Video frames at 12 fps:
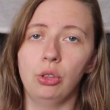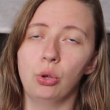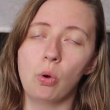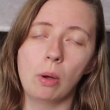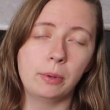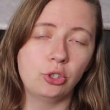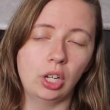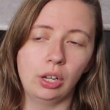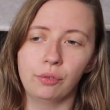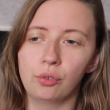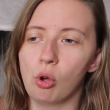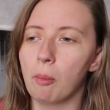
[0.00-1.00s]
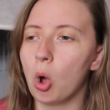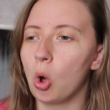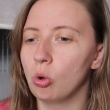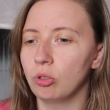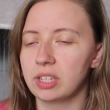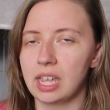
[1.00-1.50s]
They go up and drink from
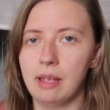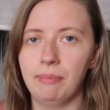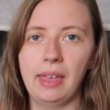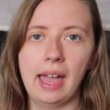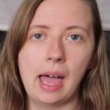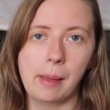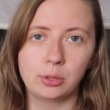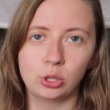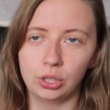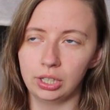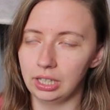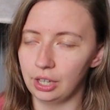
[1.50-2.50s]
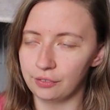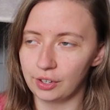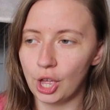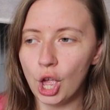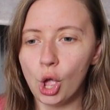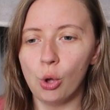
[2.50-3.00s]
all the time. They absolutely love
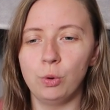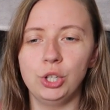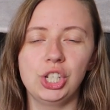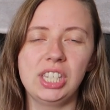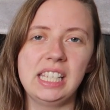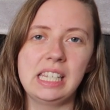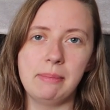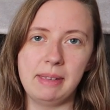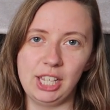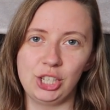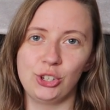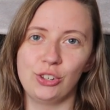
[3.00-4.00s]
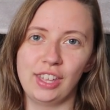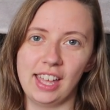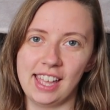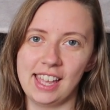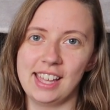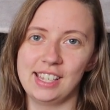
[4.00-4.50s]
it. We just need to make sure
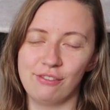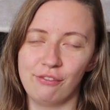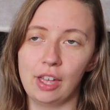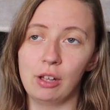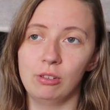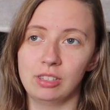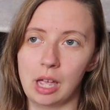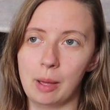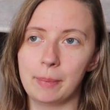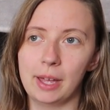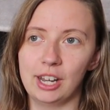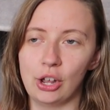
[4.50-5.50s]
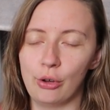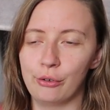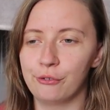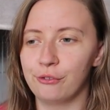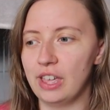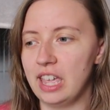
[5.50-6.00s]
that it is filled up
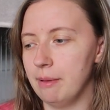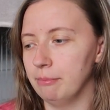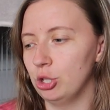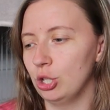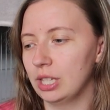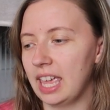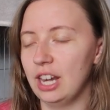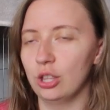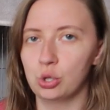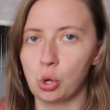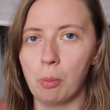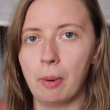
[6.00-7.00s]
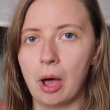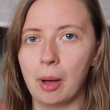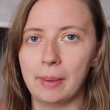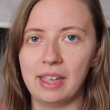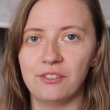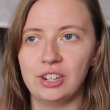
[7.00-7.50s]
enough, just kind of top it
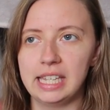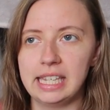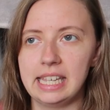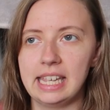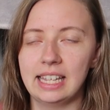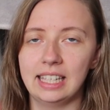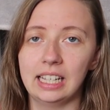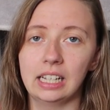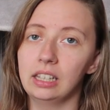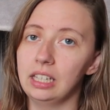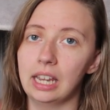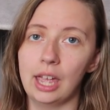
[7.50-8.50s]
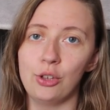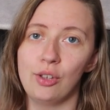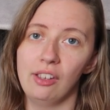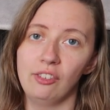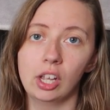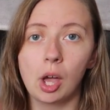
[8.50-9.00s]
up every day and then clean it
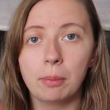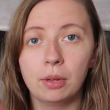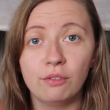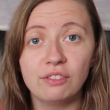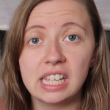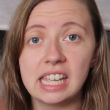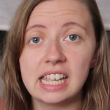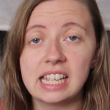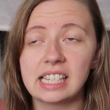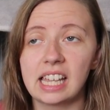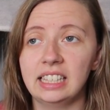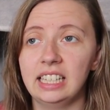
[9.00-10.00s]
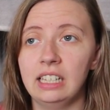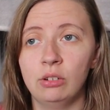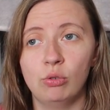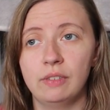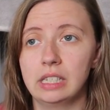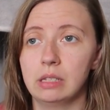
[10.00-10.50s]
out every couple of days, and then
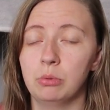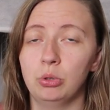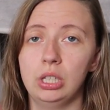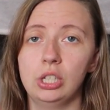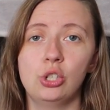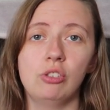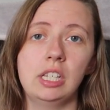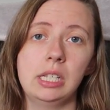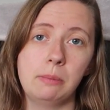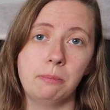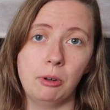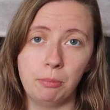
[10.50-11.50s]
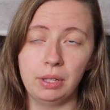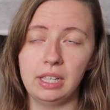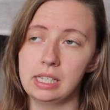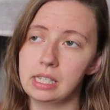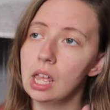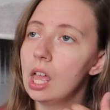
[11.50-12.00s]
obviously we'll need to
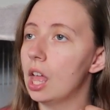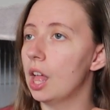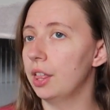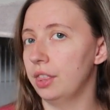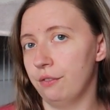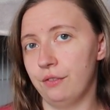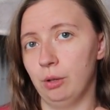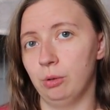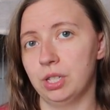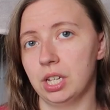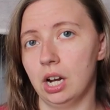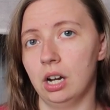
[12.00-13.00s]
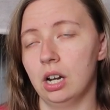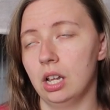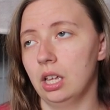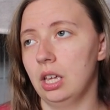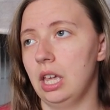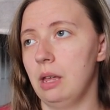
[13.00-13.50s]
replace the filter
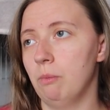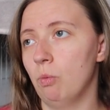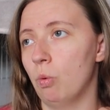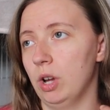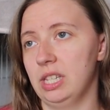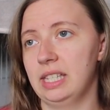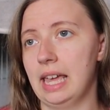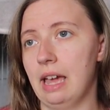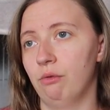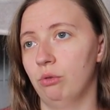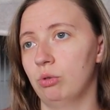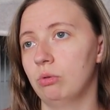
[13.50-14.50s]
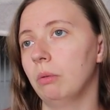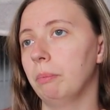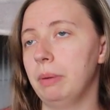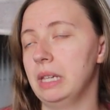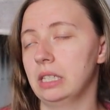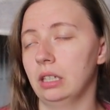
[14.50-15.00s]
once that
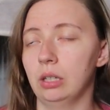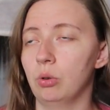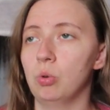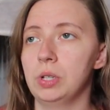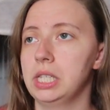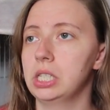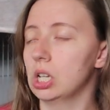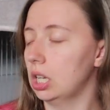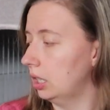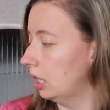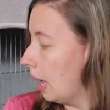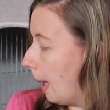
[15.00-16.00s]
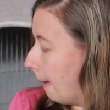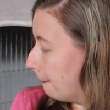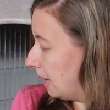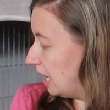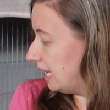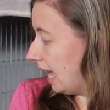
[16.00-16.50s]
basically goes done.
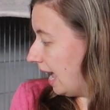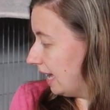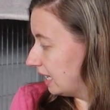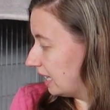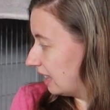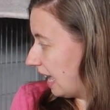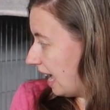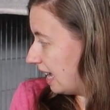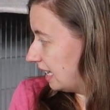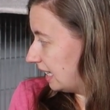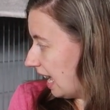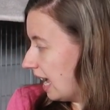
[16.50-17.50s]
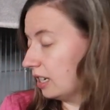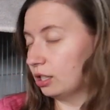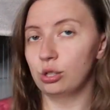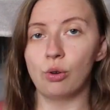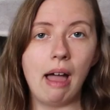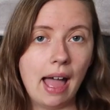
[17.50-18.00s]
But yes, that is
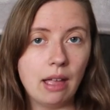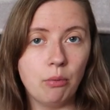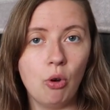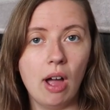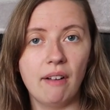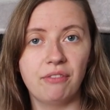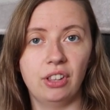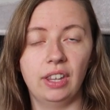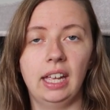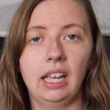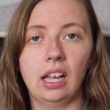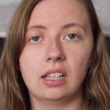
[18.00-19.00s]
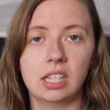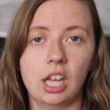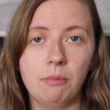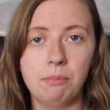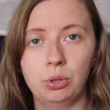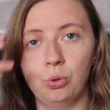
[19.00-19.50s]
it. So I will have the link
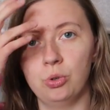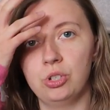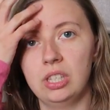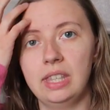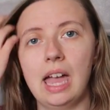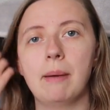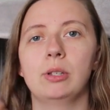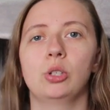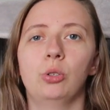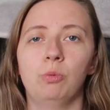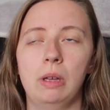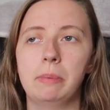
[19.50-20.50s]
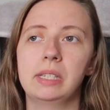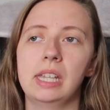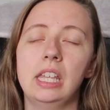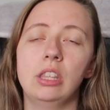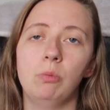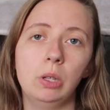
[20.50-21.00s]
down below to the Amazon
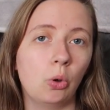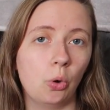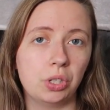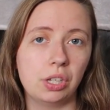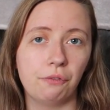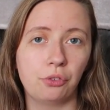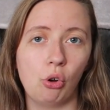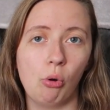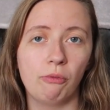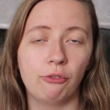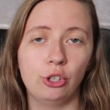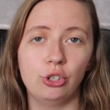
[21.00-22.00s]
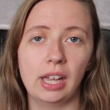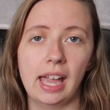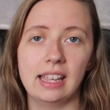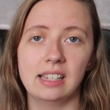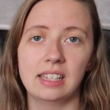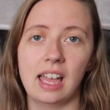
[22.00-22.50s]
website that we got it from for you
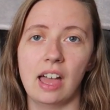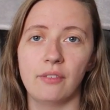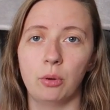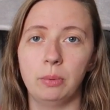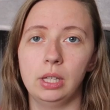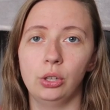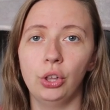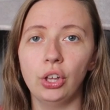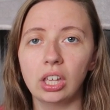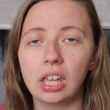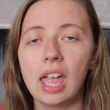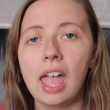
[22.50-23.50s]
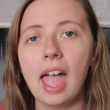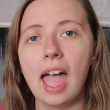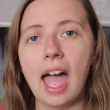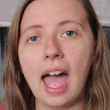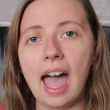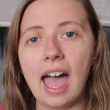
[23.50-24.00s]
guys to have a wee look.
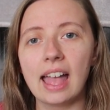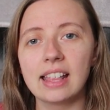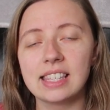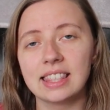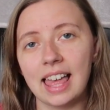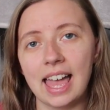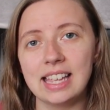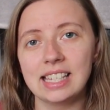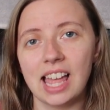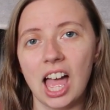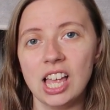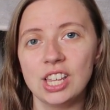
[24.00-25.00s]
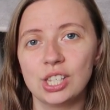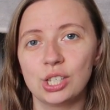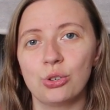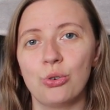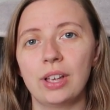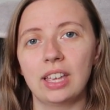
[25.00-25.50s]
And that is us,
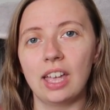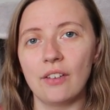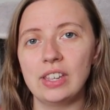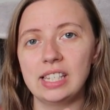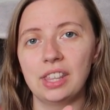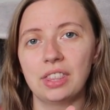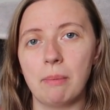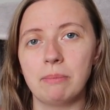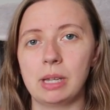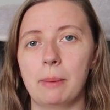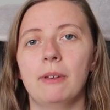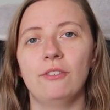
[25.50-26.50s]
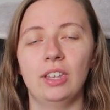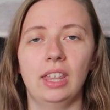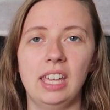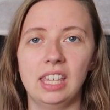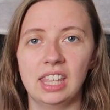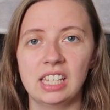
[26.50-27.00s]
so give us a thumbs up if you
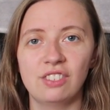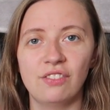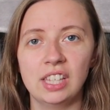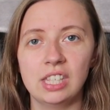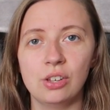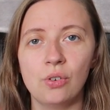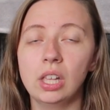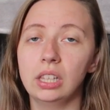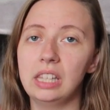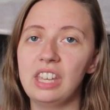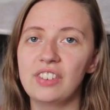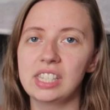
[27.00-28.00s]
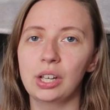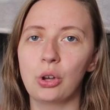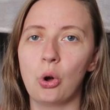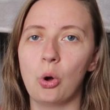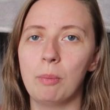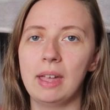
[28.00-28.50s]
like this video, leave us a
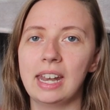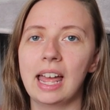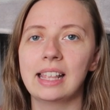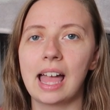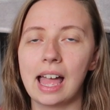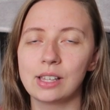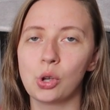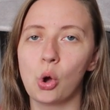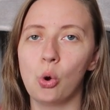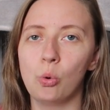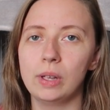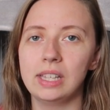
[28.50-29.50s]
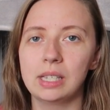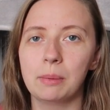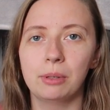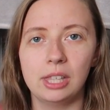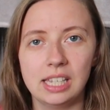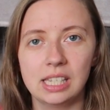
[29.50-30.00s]
comment, and as always
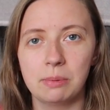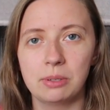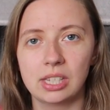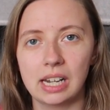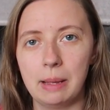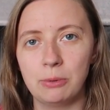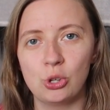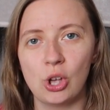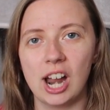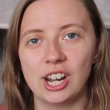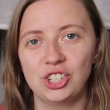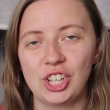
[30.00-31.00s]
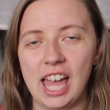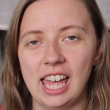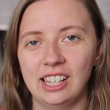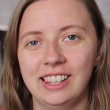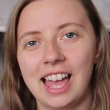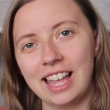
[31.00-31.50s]
please subscribe to our
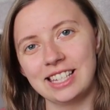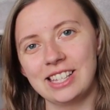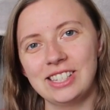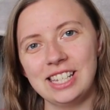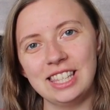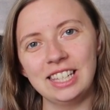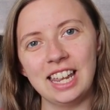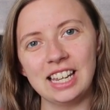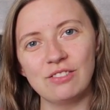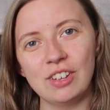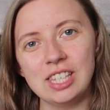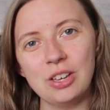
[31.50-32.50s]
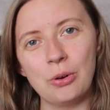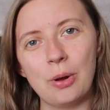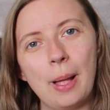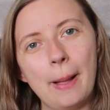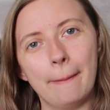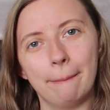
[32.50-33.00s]
channel, and I'll see you in the next video.
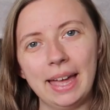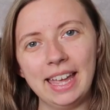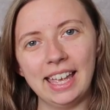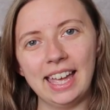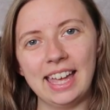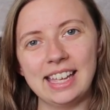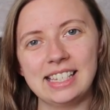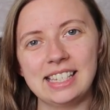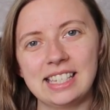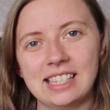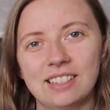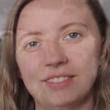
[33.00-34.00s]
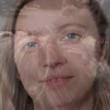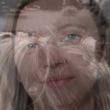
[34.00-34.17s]
Bye guys.